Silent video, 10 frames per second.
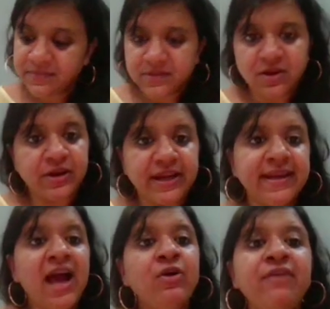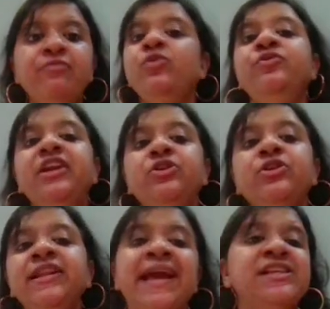All right. Now I've moved it to
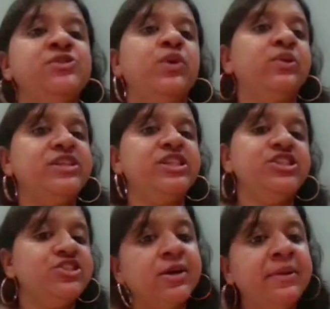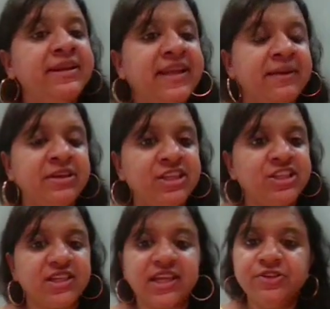the next one, which is term and
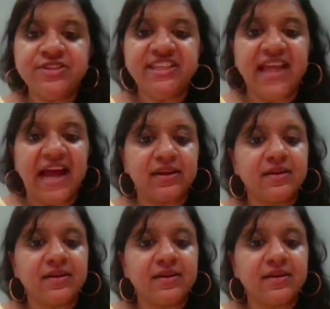termination. Can you see that?